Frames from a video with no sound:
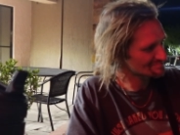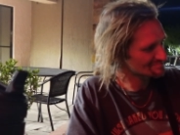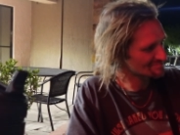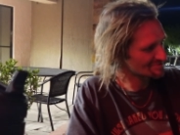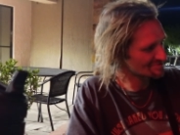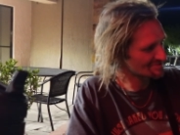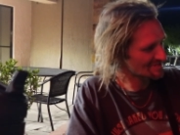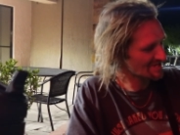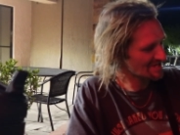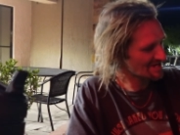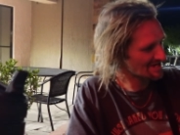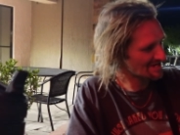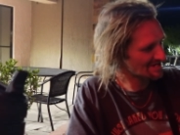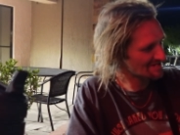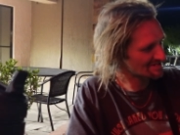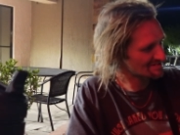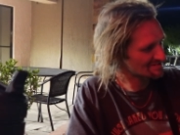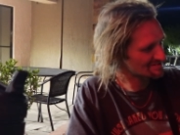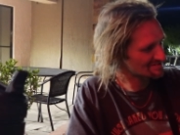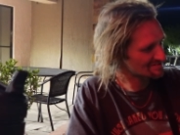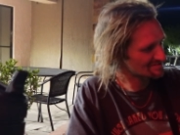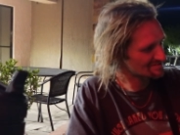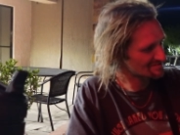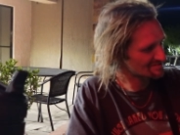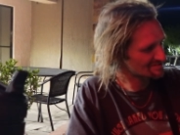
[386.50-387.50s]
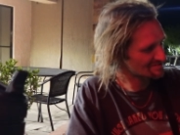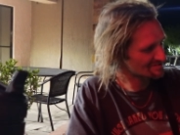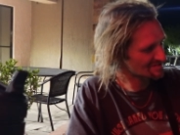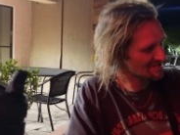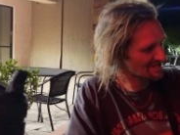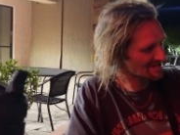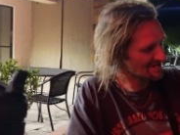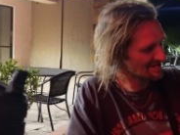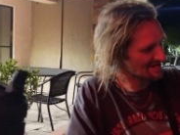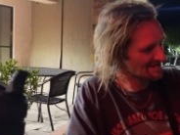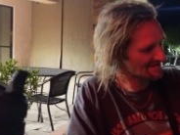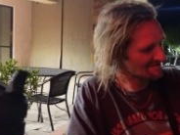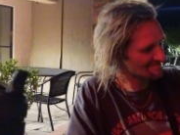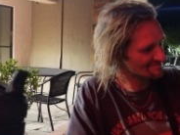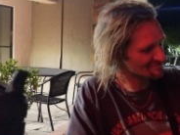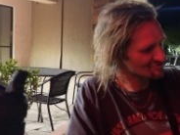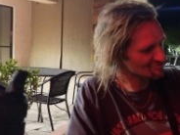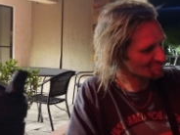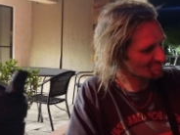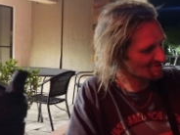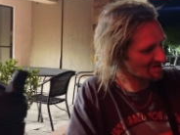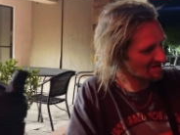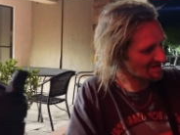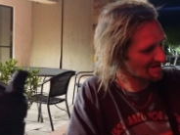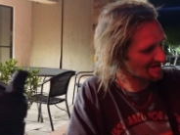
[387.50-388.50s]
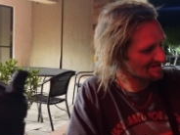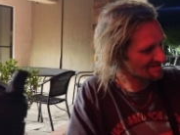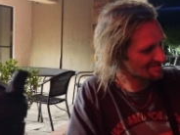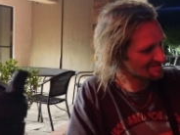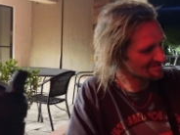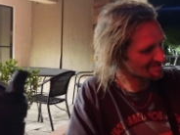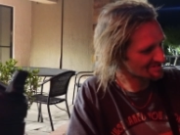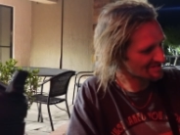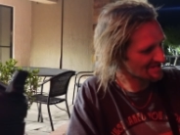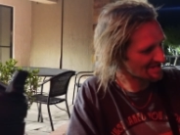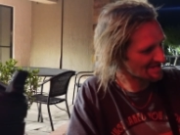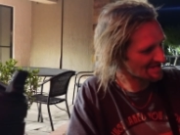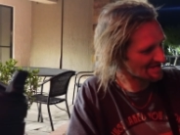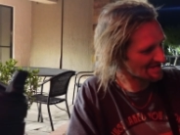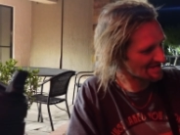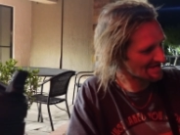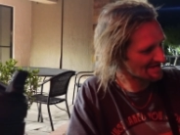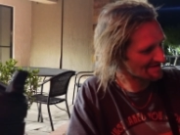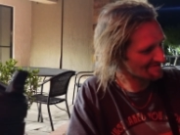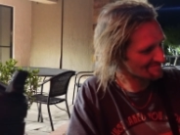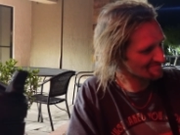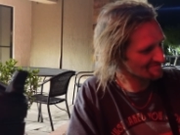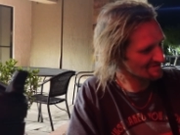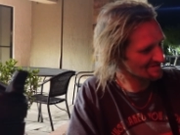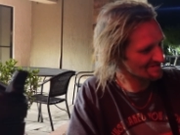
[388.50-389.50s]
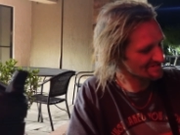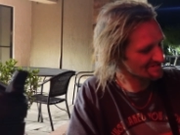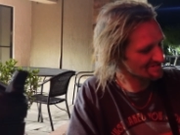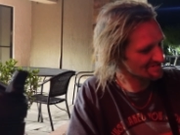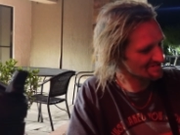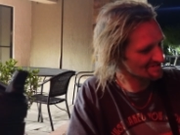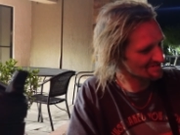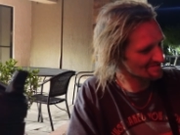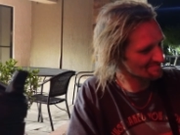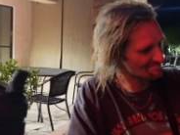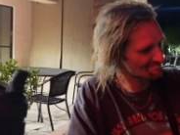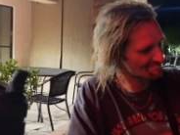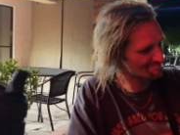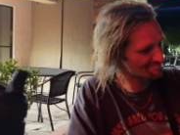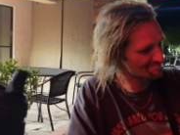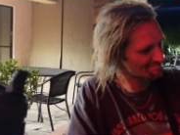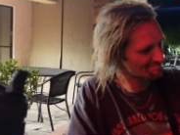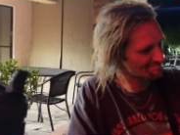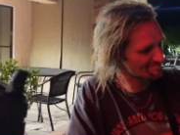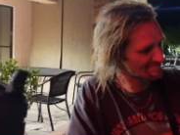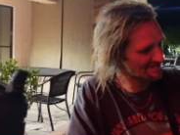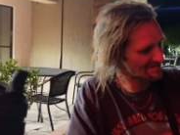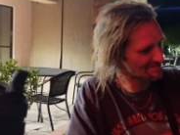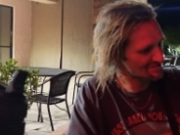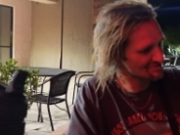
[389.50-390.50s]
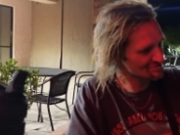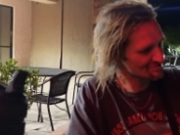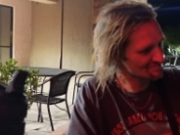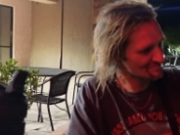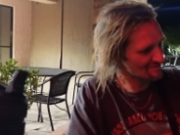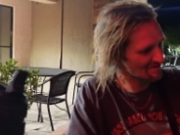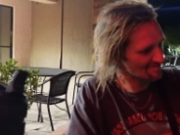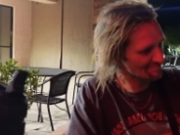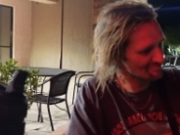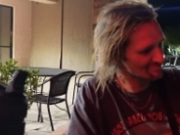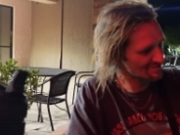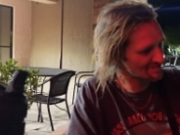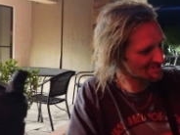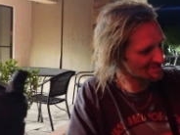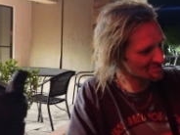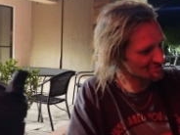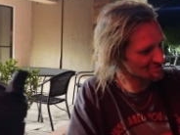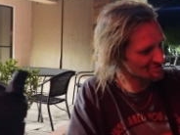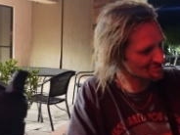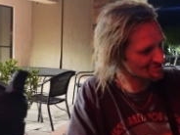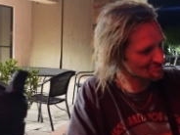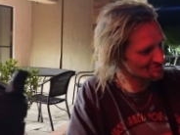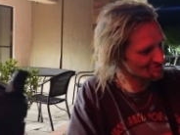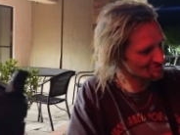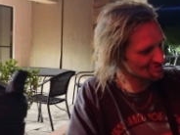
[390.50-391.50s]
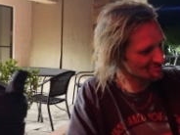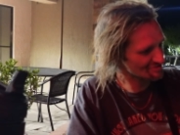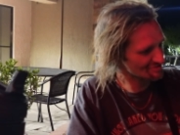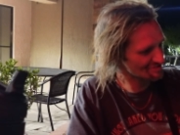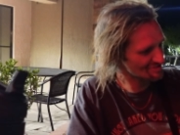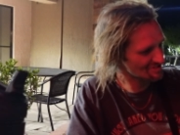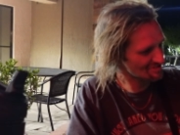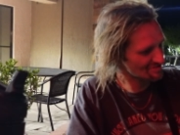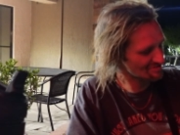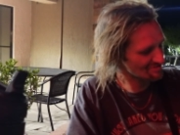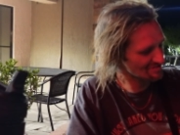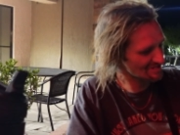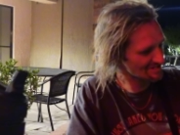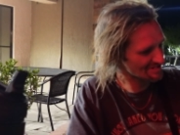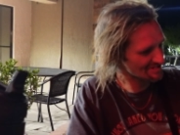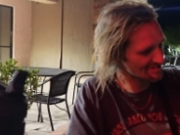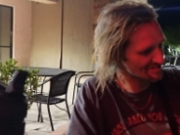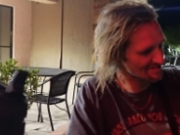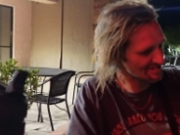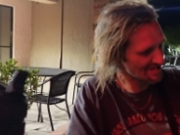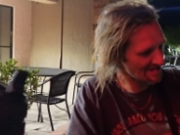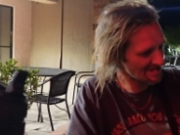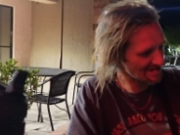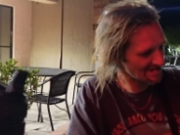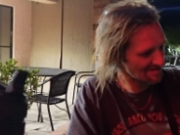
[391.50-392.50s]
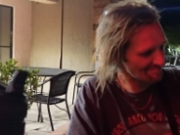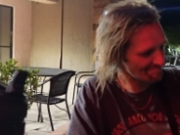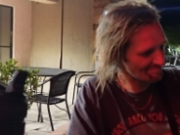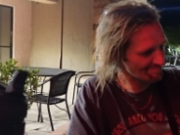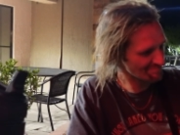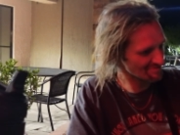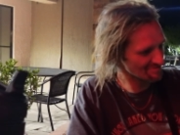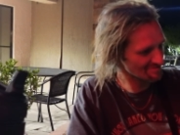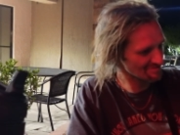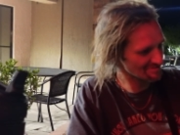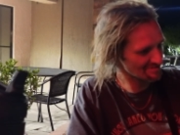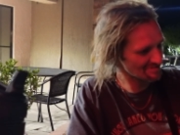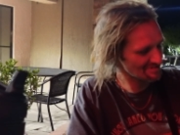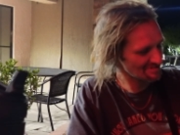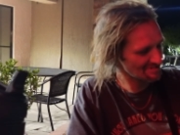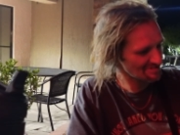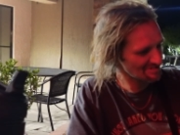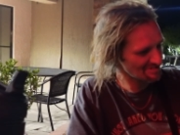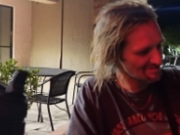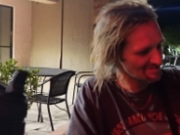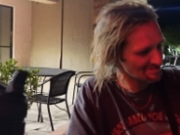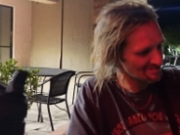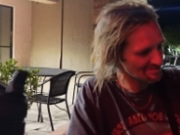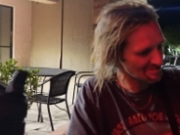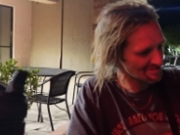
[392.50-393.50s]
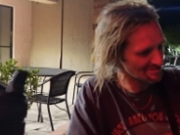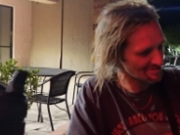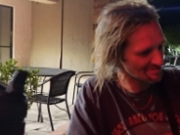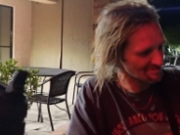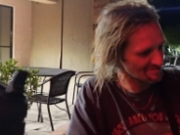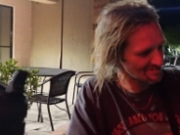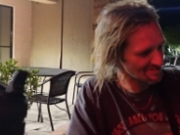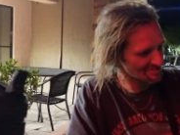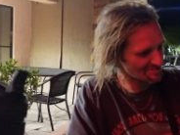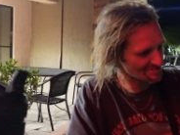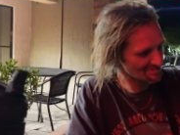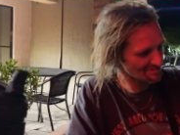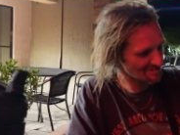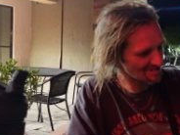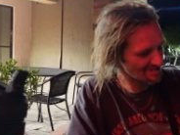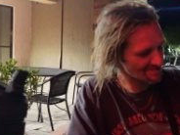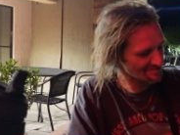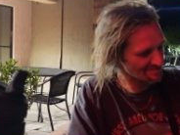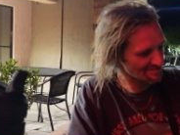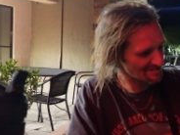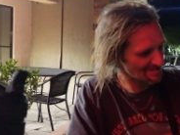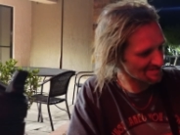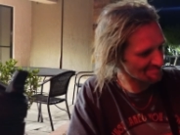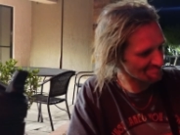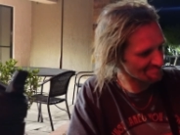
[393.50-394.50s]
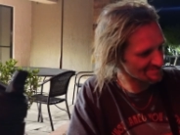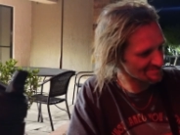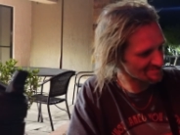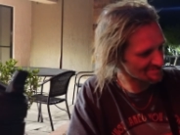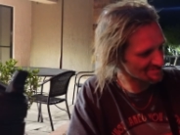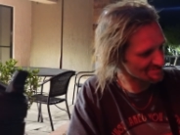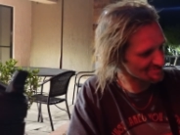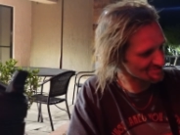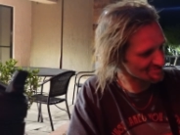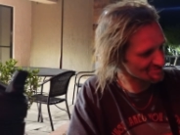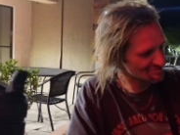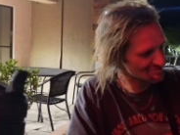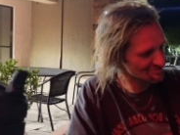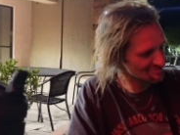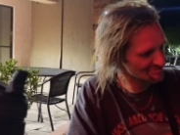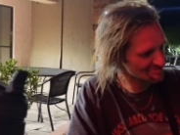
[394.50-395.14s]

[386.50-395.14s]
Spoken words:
you can't have a spot. You can't have like a base of operations, or you know, like a camp, or you know, anything like that, because